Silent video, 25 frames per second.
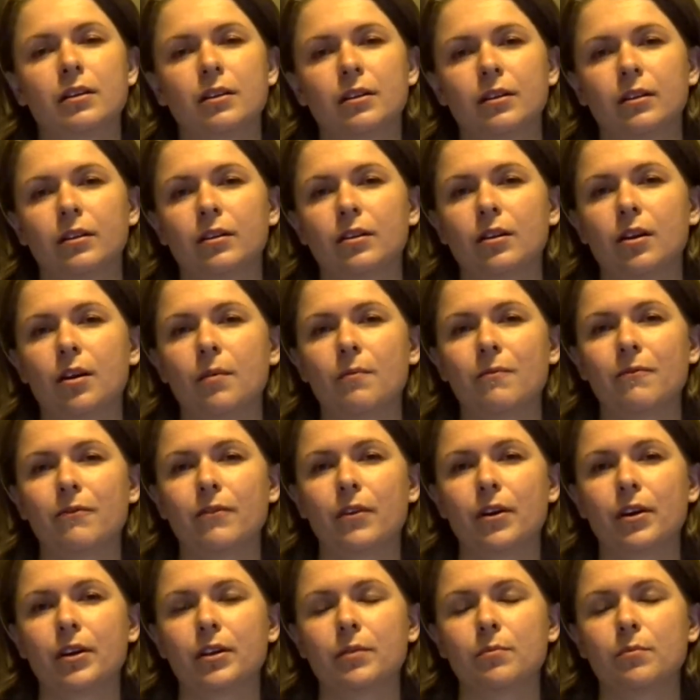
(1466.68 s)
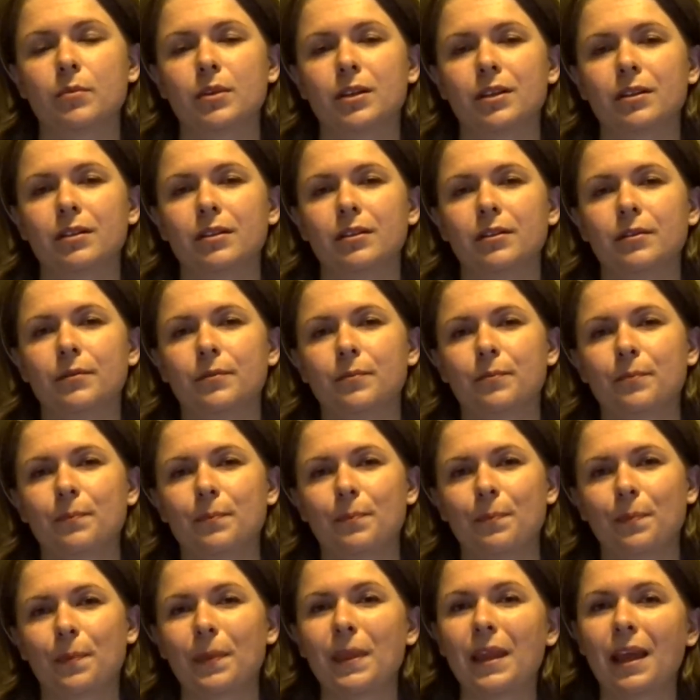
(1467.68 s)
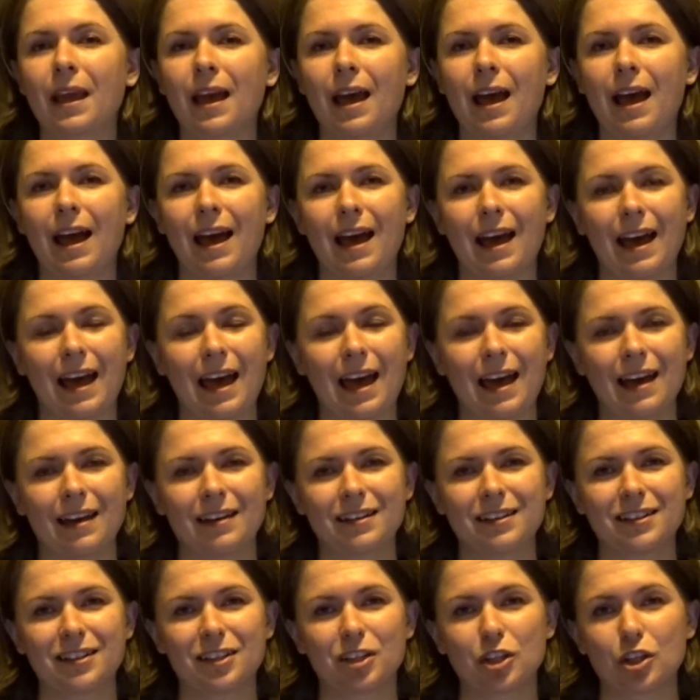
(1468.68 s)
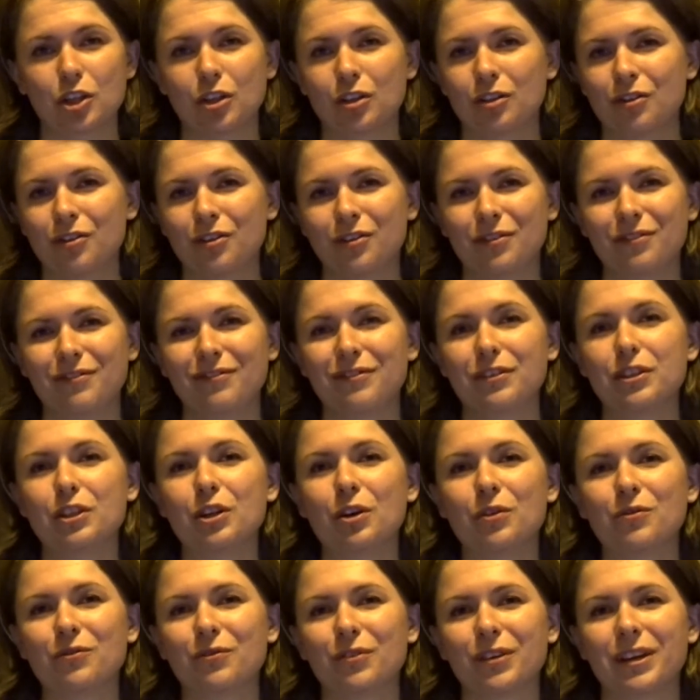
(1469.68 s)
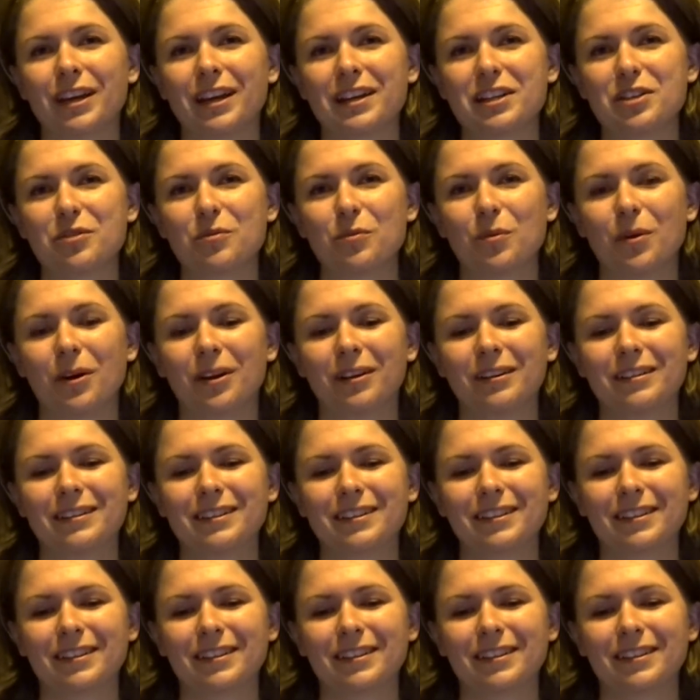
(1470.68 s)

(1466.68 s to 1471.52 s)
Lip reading: come find me. And don't forget your wallet.